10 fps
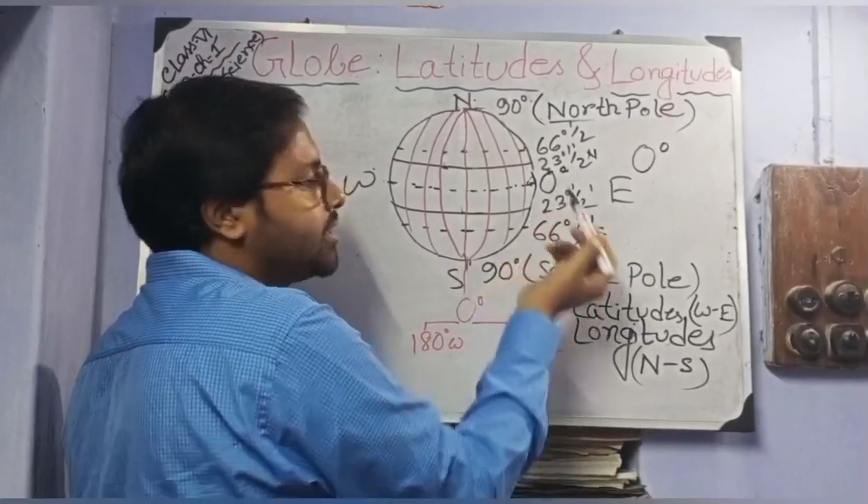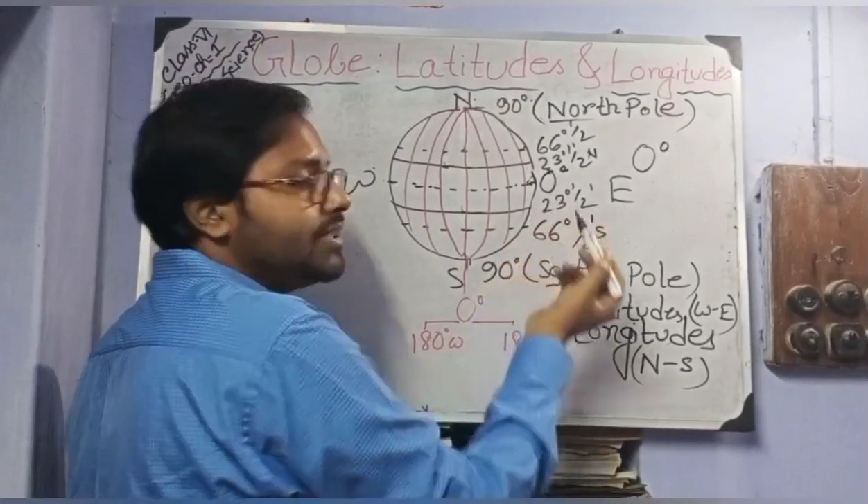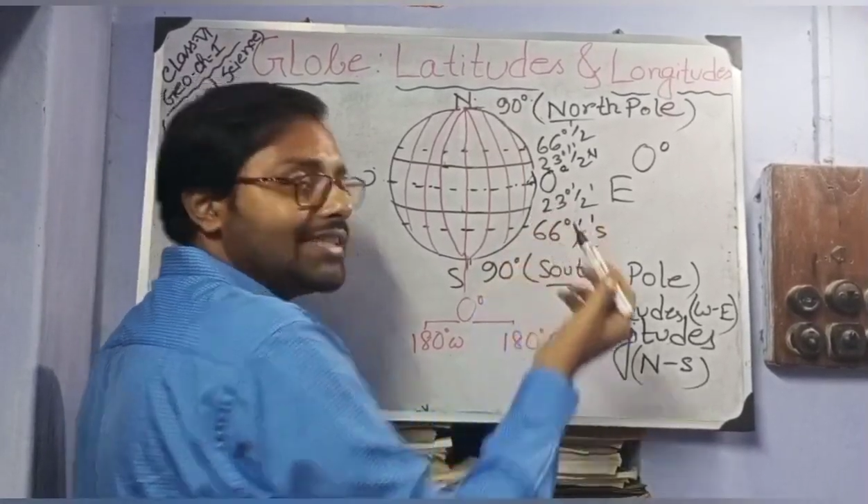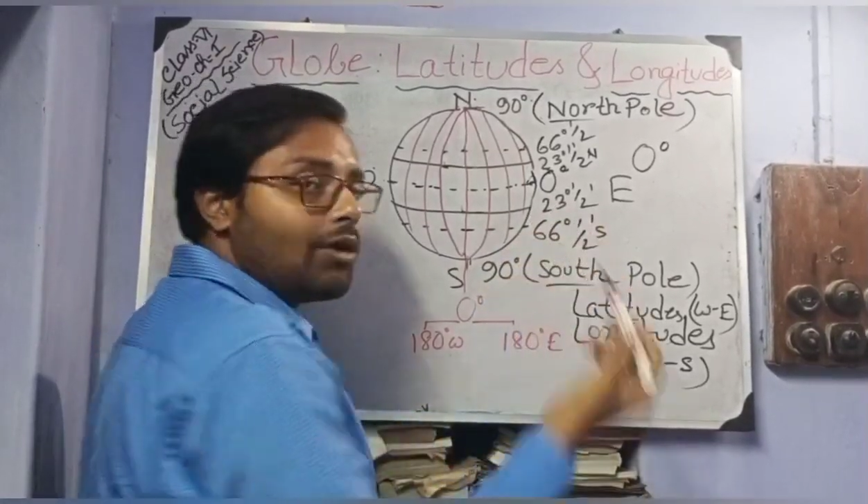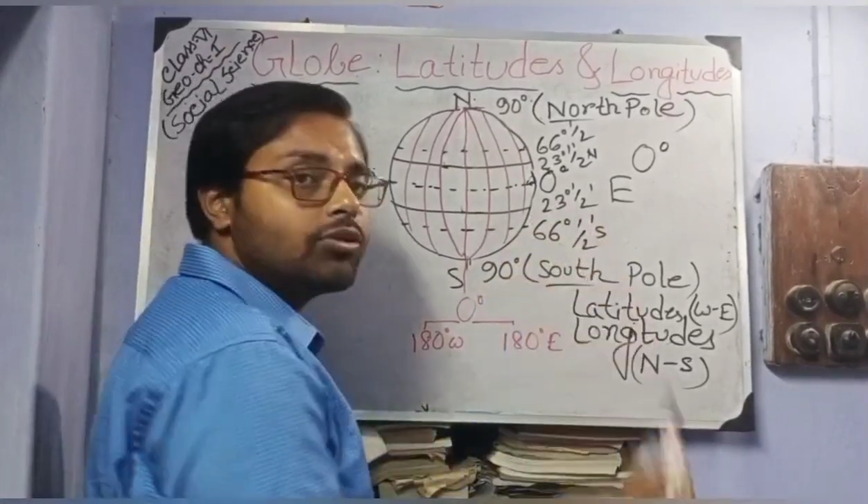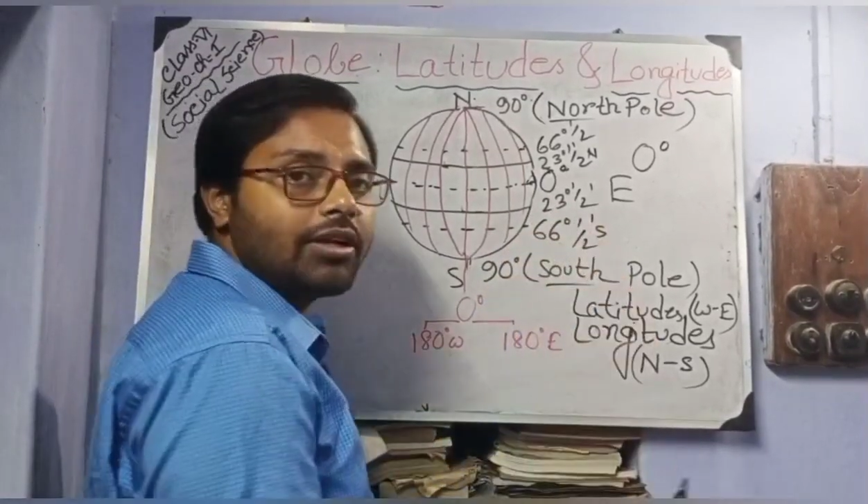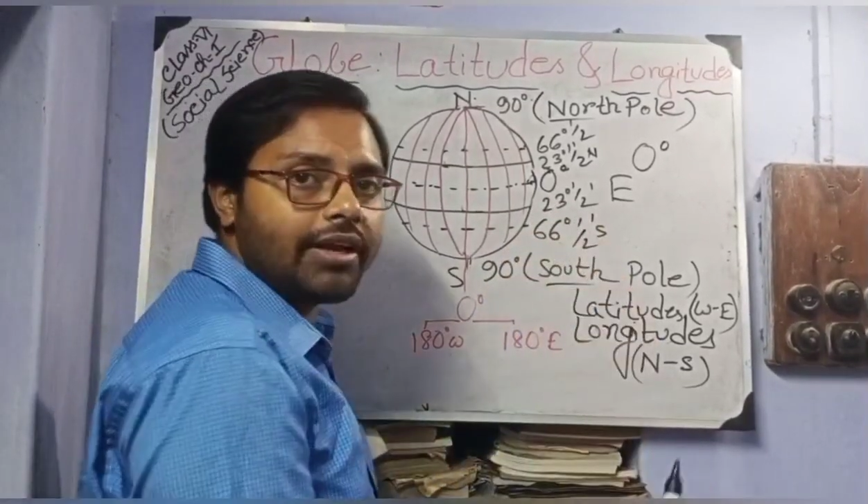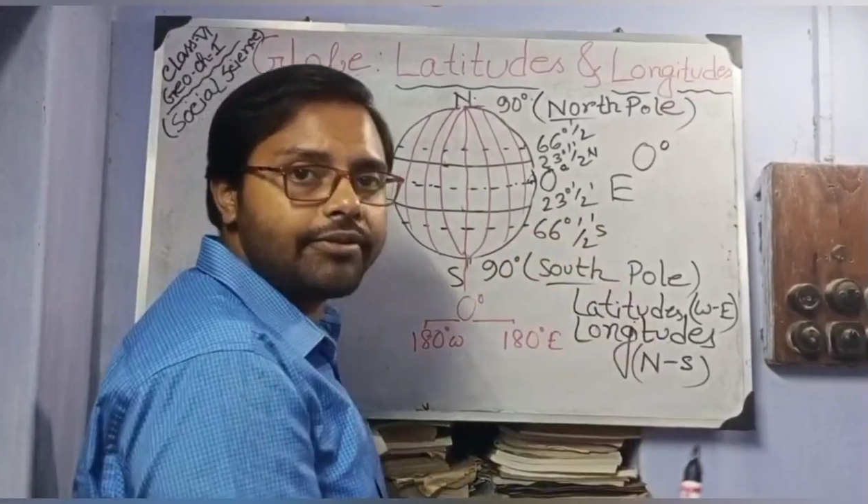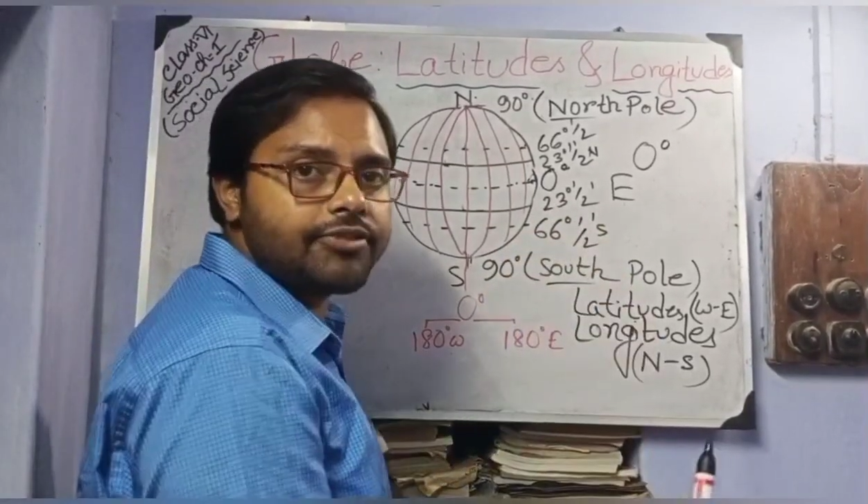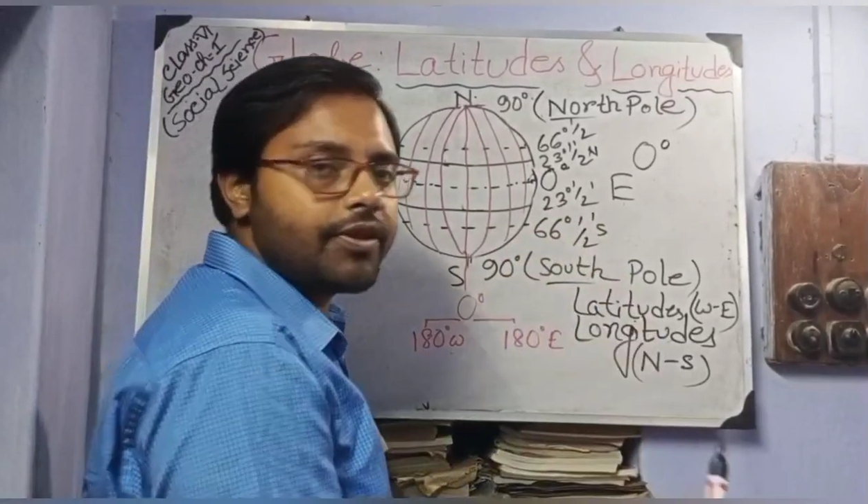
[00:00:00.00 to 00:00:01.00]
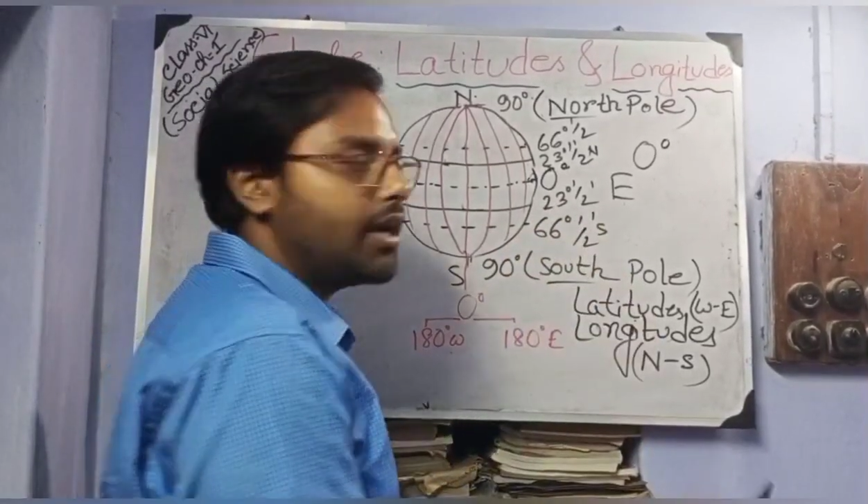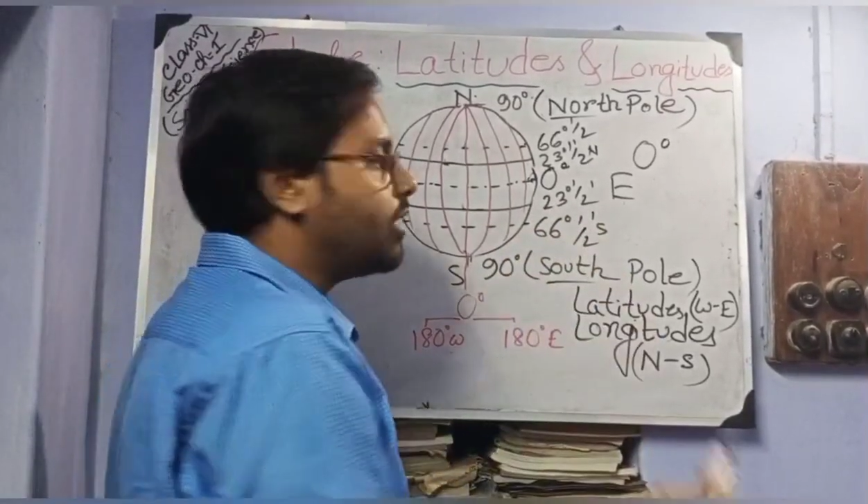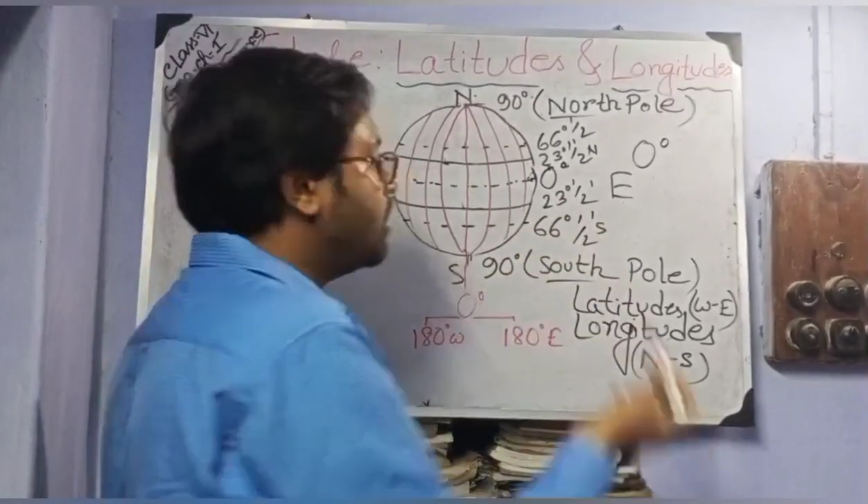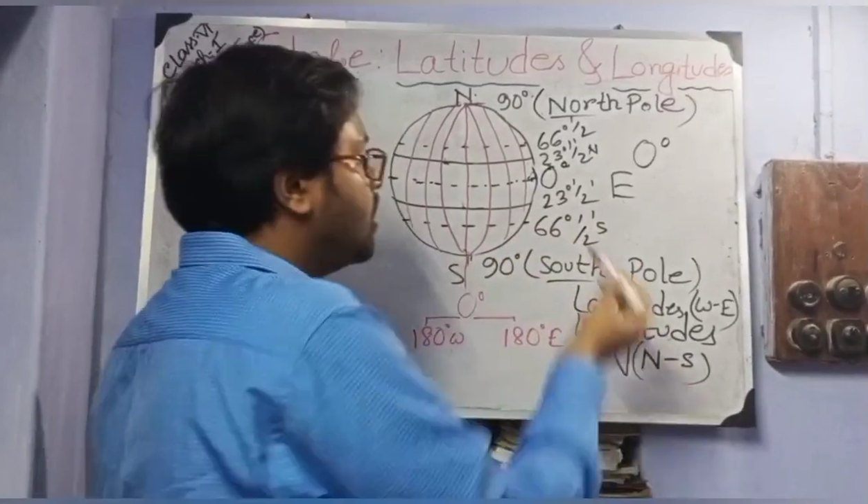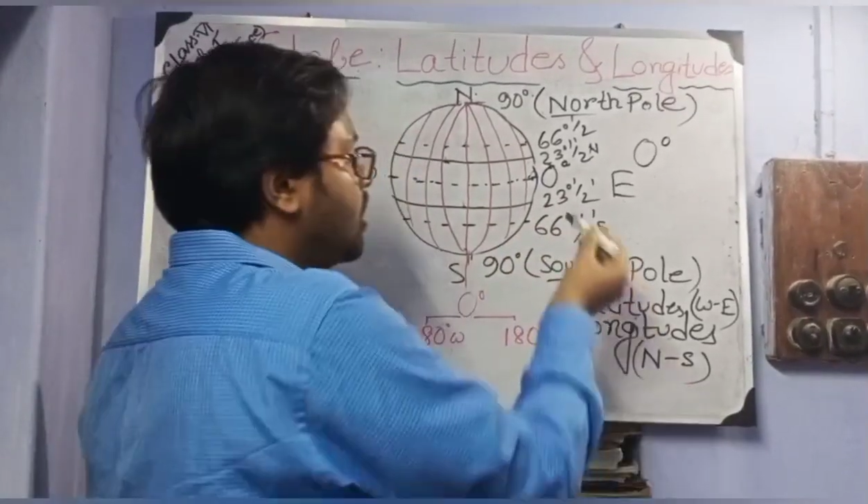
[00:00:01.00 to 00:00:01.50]
in southern
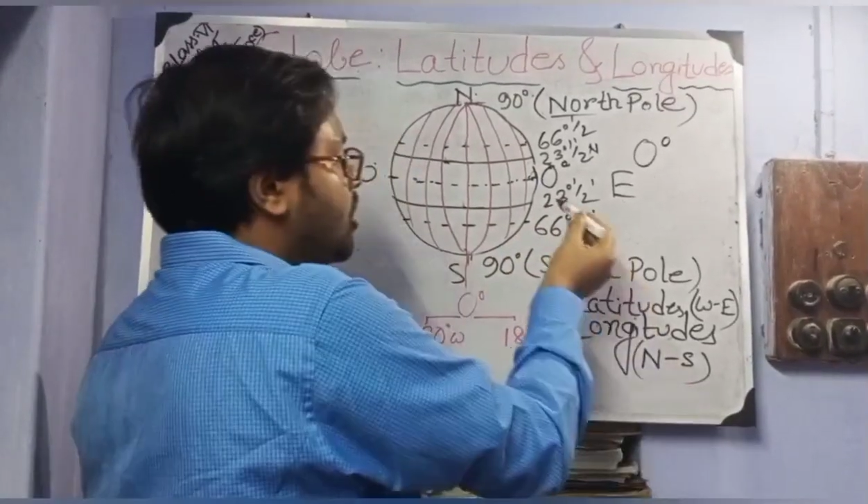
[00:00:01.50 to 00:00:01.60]
hemisphere,